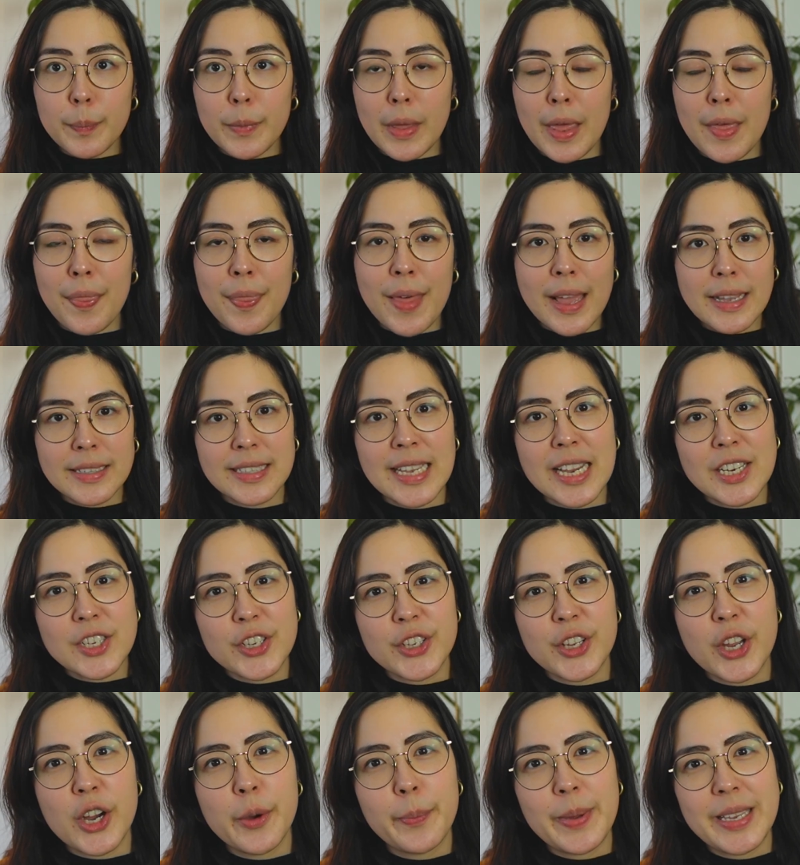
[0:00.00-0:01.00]
In that
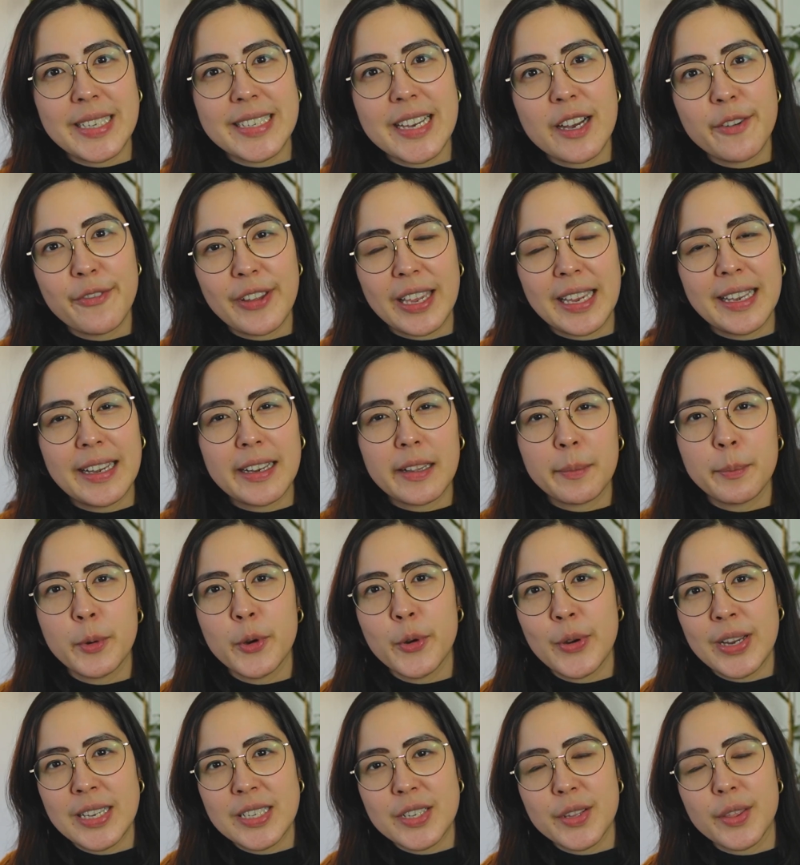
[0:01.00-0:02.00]
section, I'll be delving a little
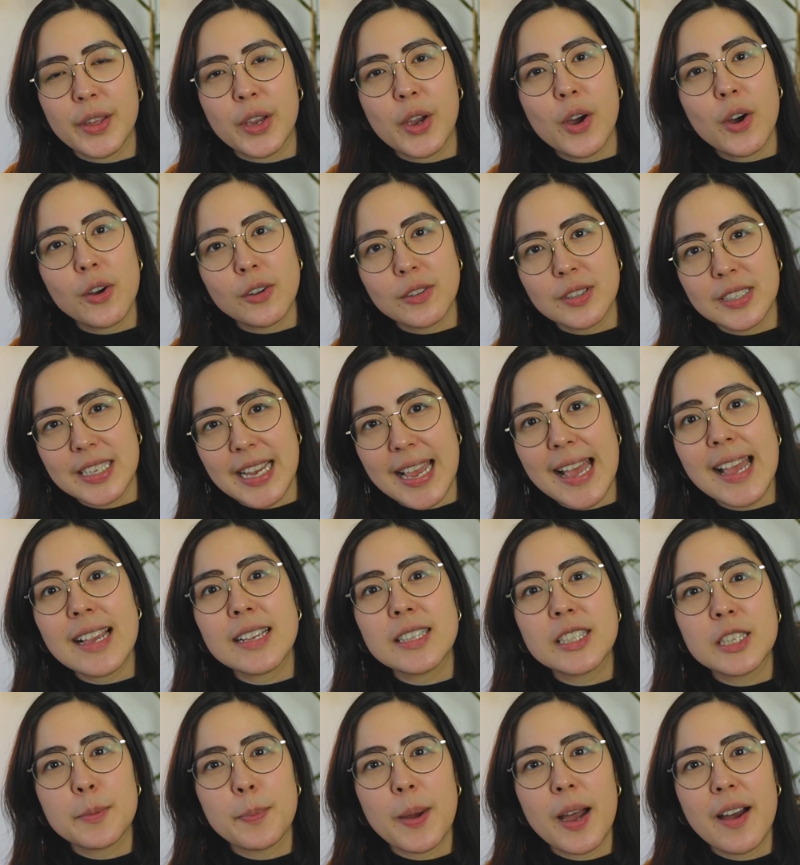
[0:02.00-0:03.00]
more into the
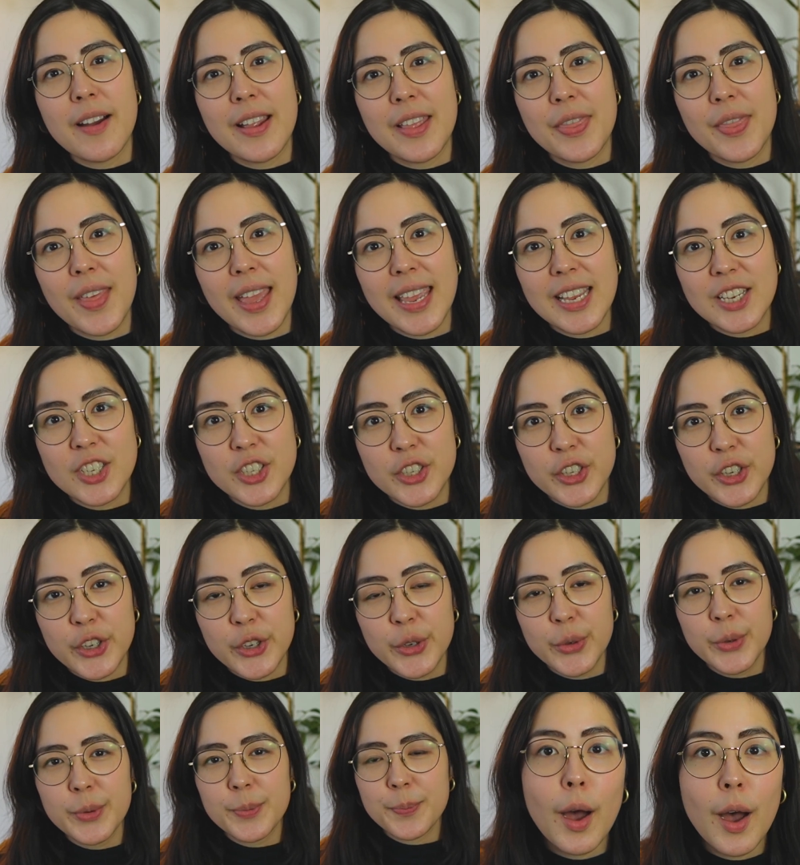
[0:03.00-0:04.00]
context behind the
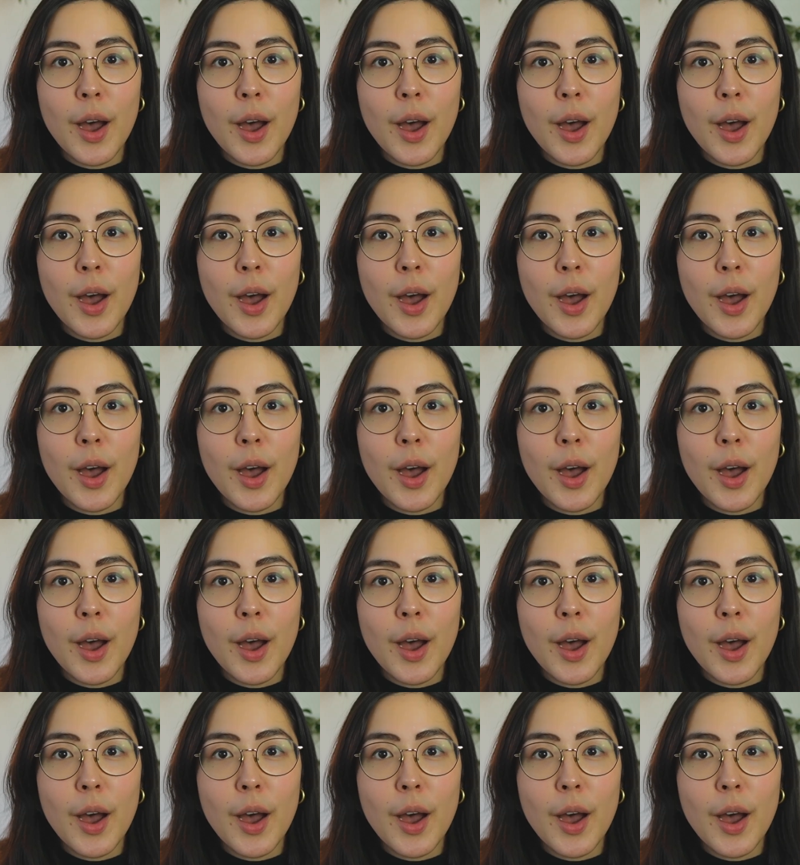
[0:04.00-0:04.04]
issue.